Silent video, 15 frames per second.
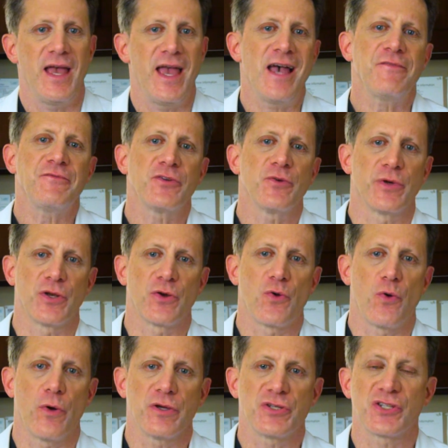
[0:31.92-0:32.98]
After
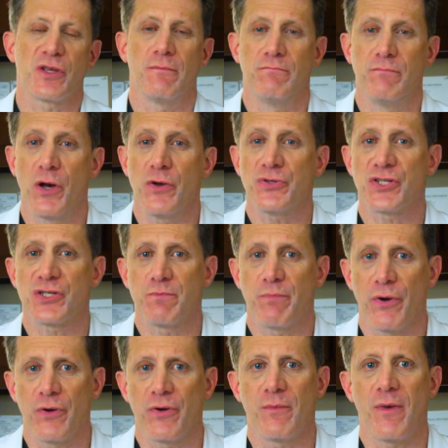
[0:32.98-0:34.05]
intercourse, most
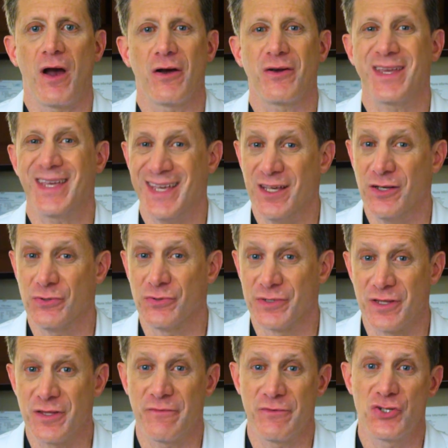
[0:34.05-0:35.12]
sperm are killed
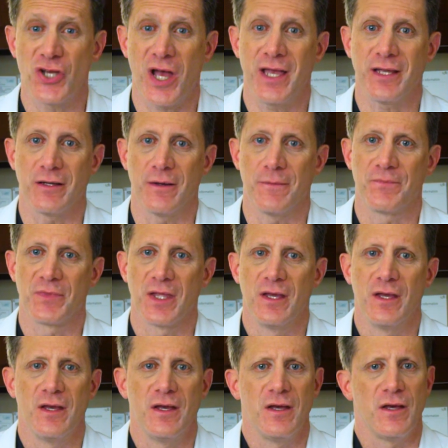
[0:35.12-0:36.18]
in the vagina.
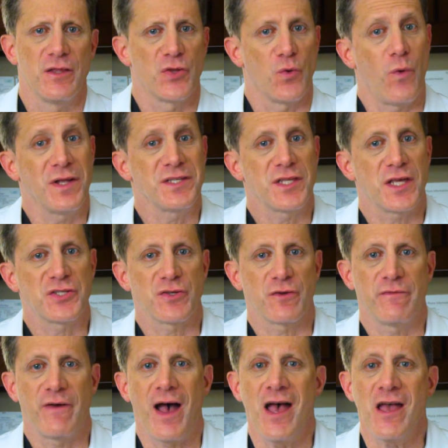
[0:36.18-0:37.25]
The ones that
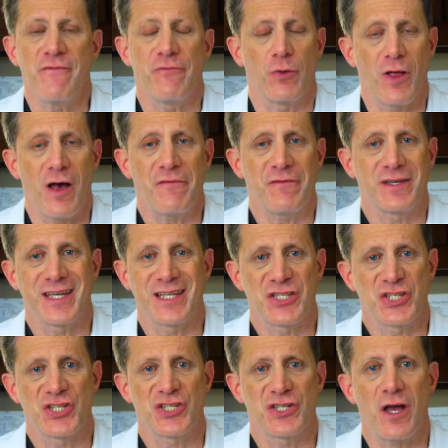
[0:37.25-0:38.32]
survive will often get
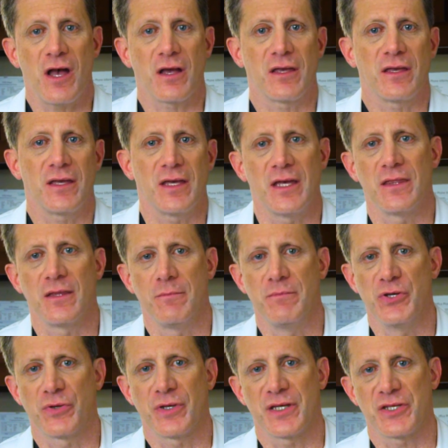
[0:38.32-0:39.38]
stuck in the
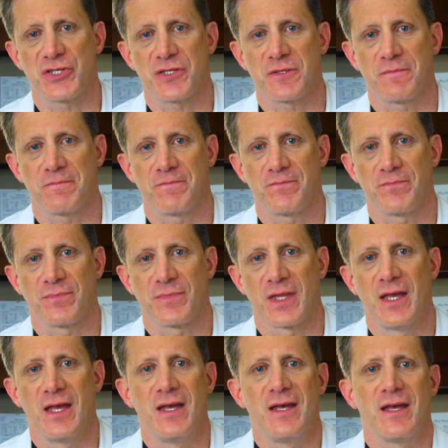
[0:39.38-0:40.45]
mucus.
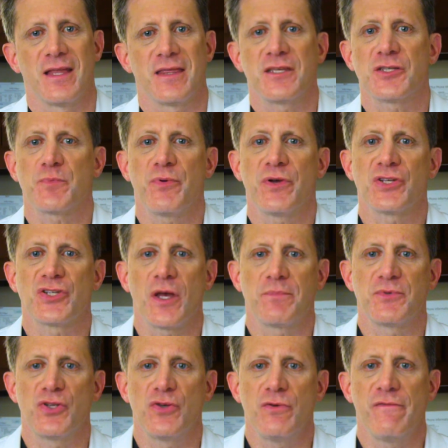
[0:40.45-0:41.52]
This brings
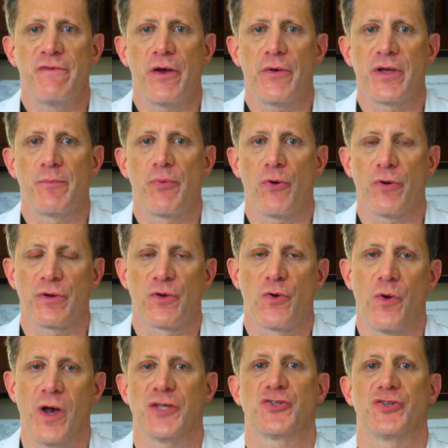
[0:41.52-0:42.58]
up two very important
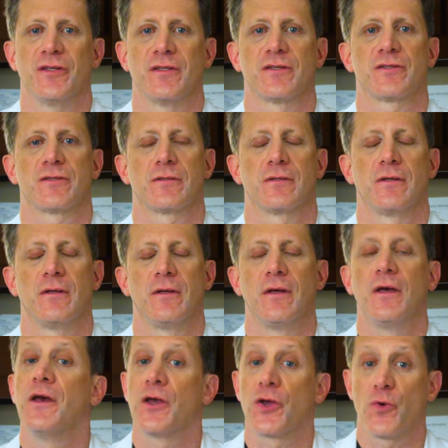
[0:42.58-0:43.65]
questions.
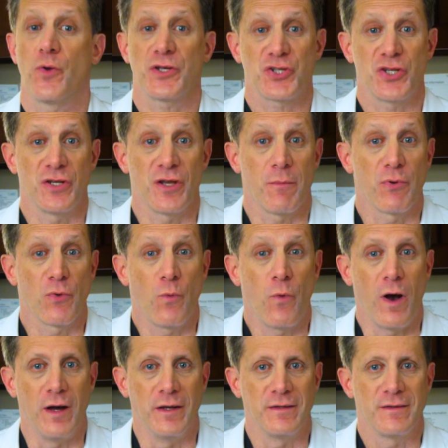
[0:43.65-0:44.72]
Question number
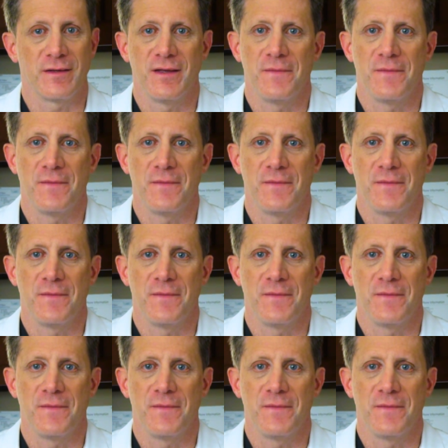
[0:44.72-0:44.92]
one,